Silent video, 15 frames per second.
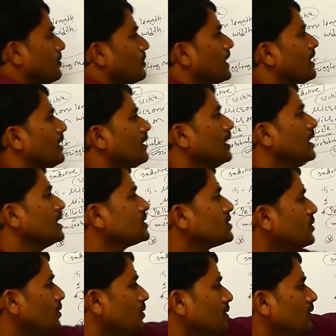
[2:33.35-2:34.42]
Okay,
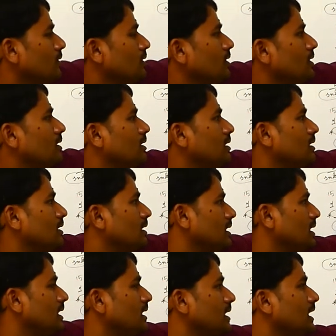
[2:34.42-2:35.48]
so uh,
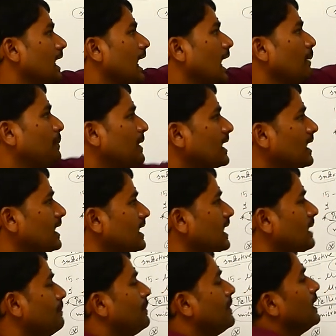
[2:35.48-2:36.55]
here apical
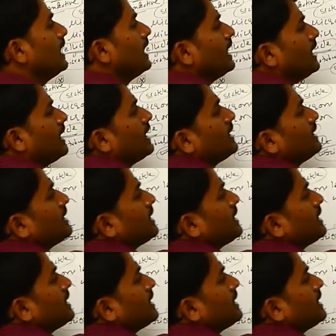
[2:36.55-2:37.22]
cup, and